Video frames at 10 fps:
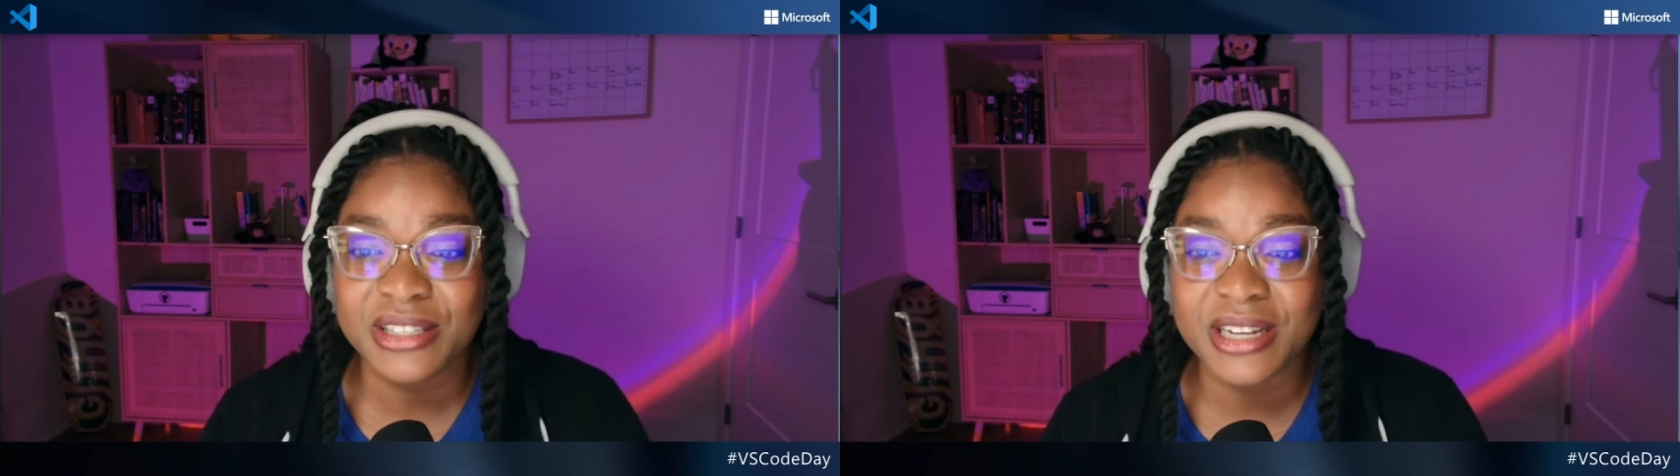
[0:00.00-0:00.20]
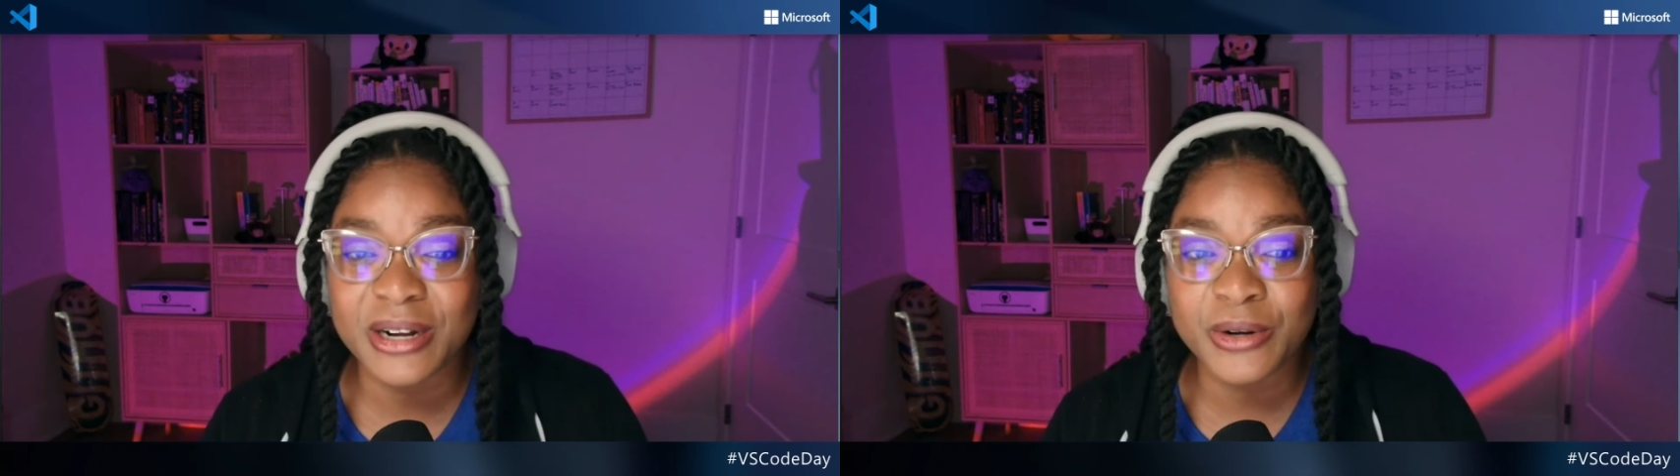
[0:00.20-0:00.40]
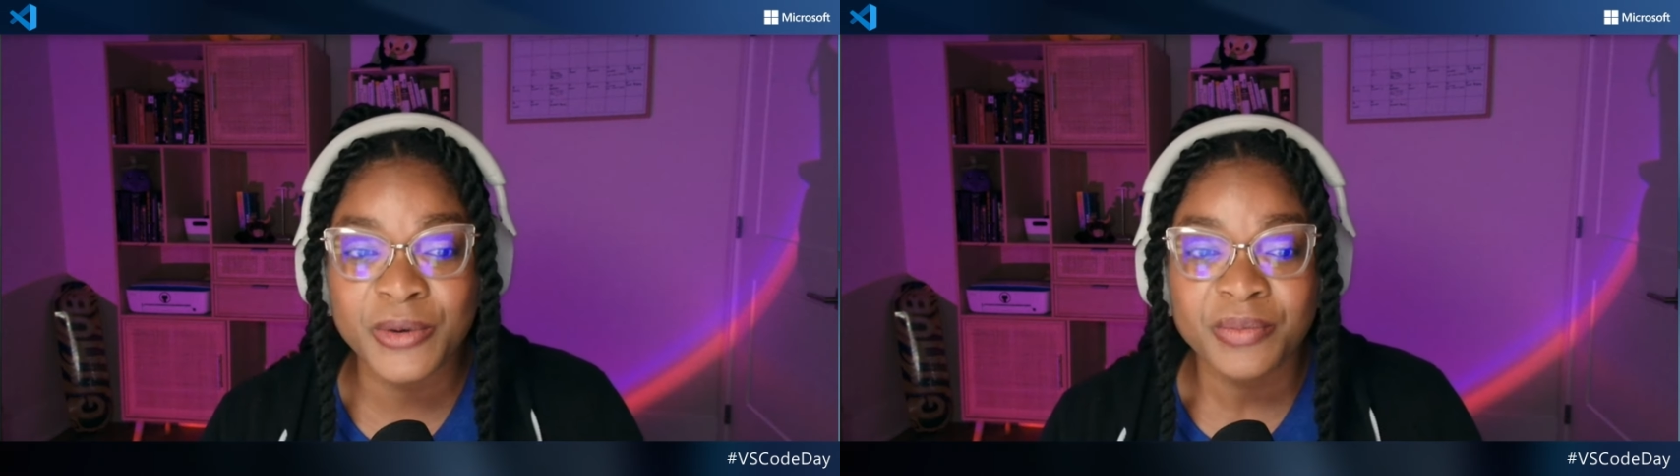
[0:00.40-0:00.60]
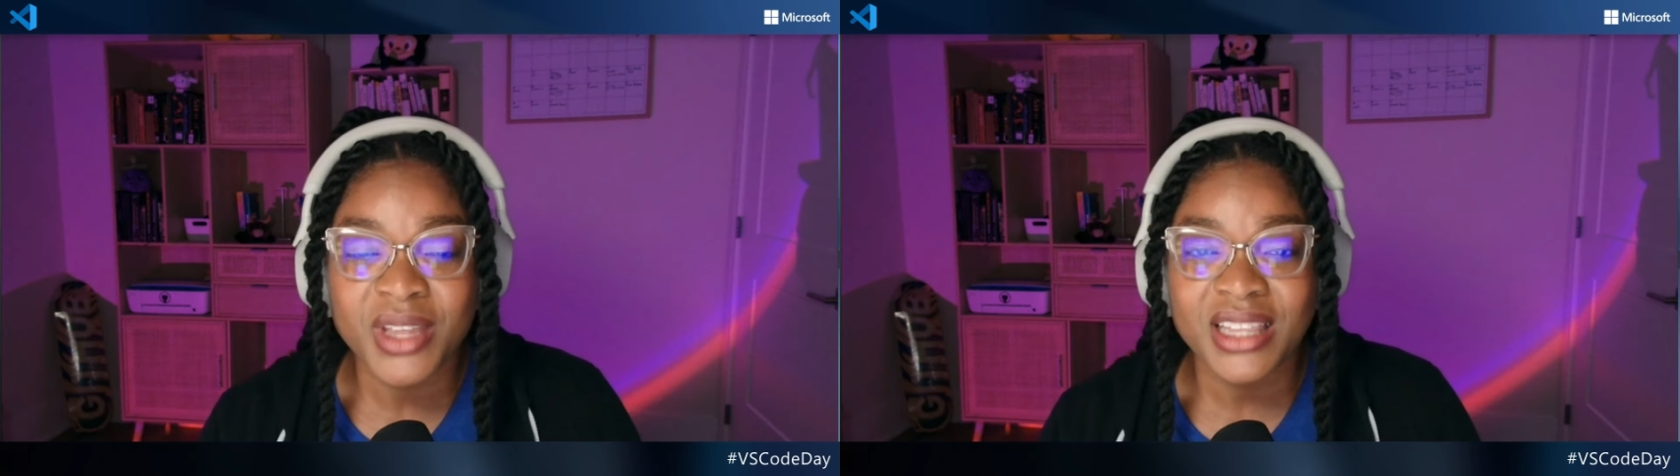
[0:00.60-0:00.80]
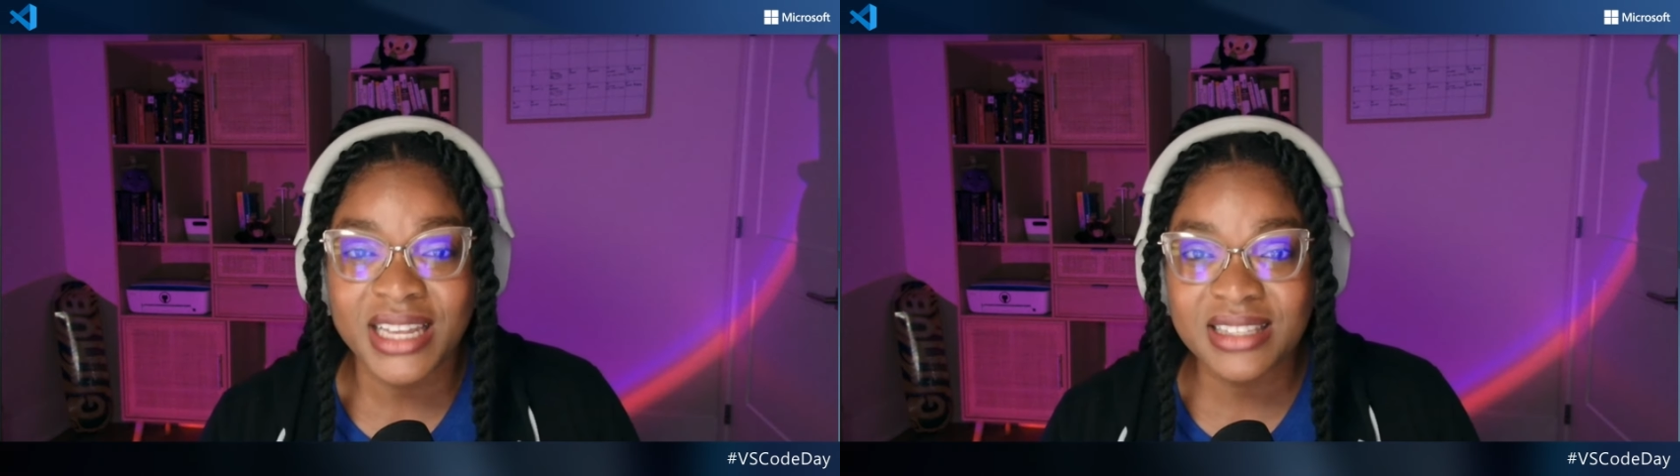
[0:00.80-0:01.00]
So
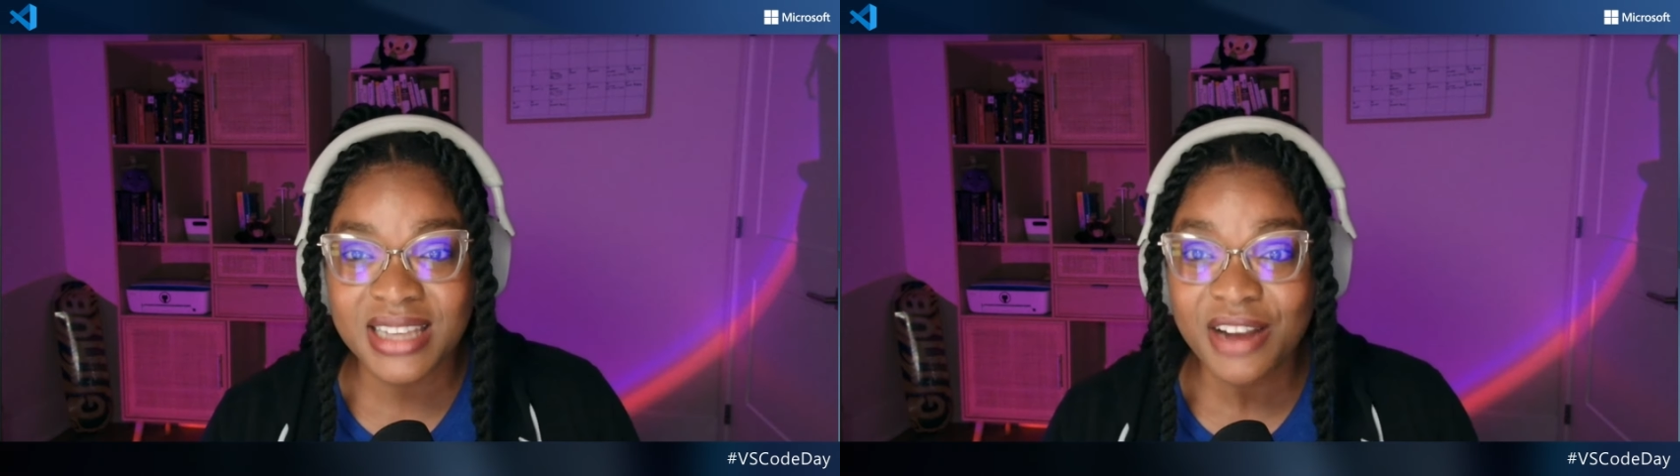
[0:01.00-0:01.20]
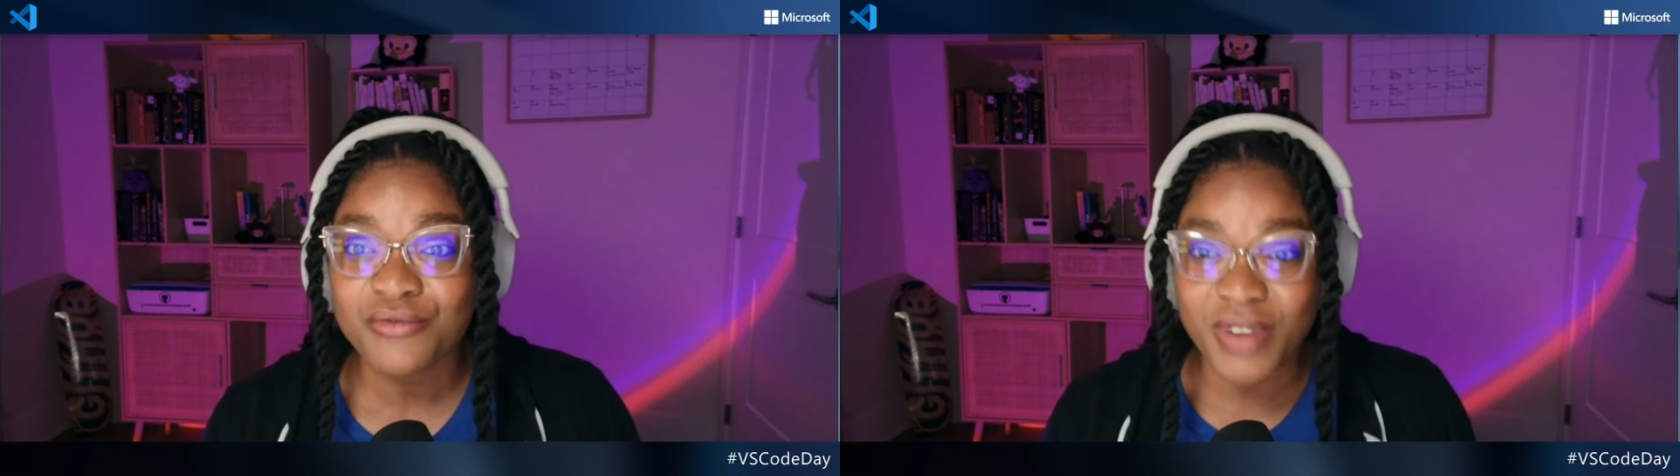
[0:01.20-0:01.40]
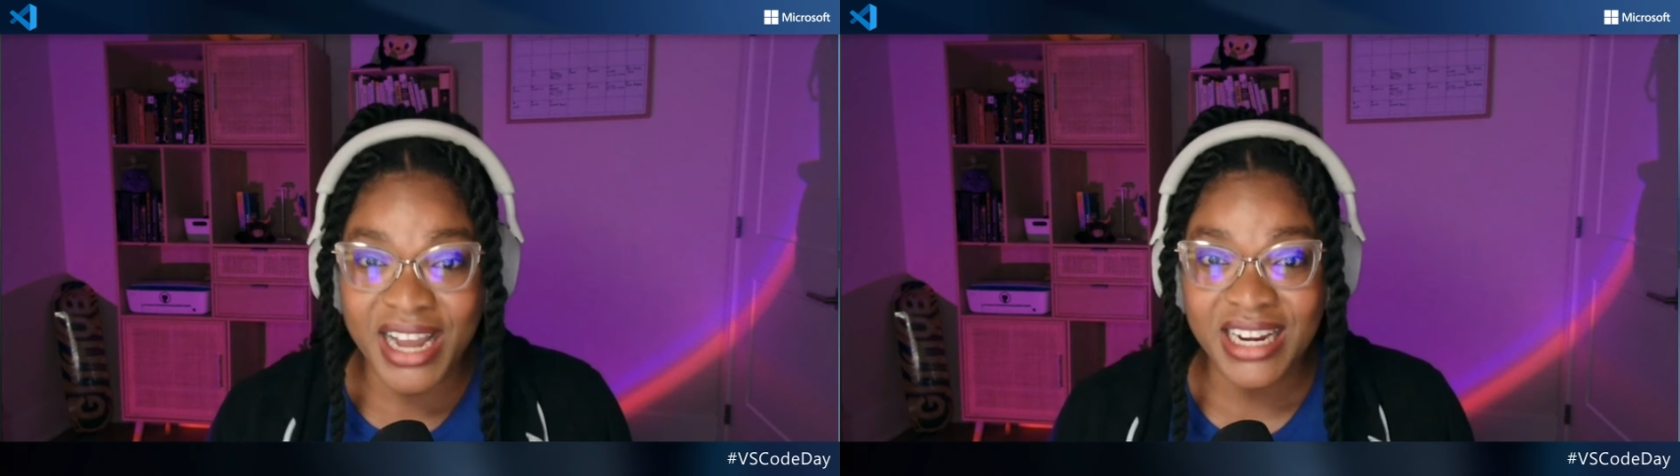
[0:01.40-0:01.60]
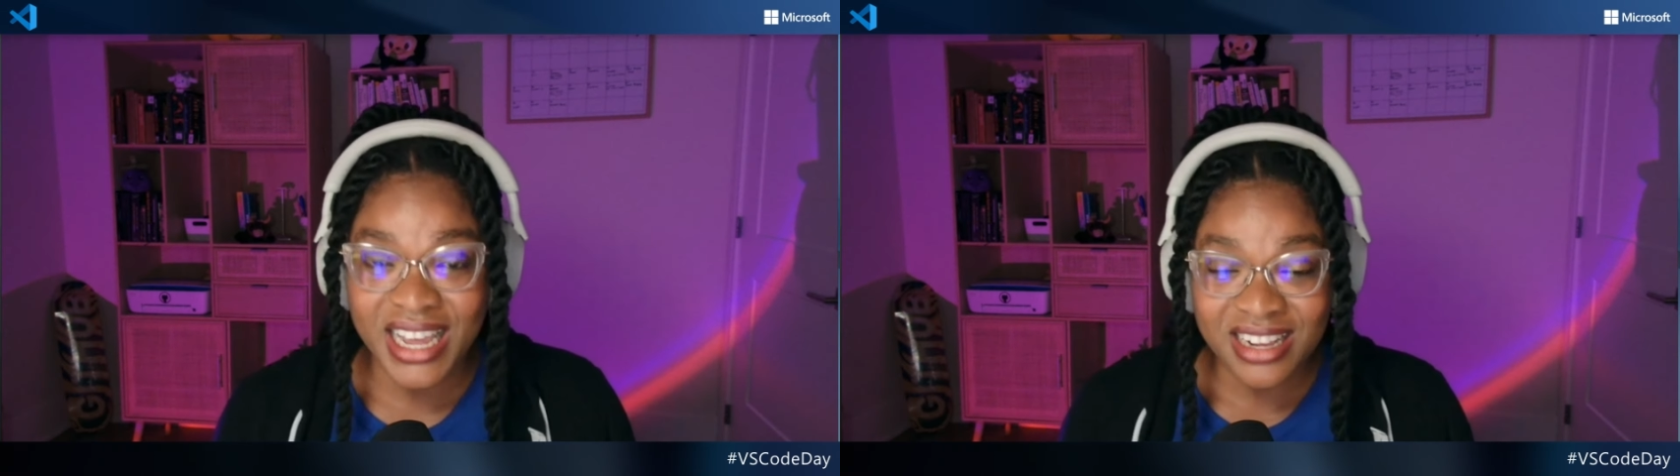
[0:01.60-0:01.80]
let's get right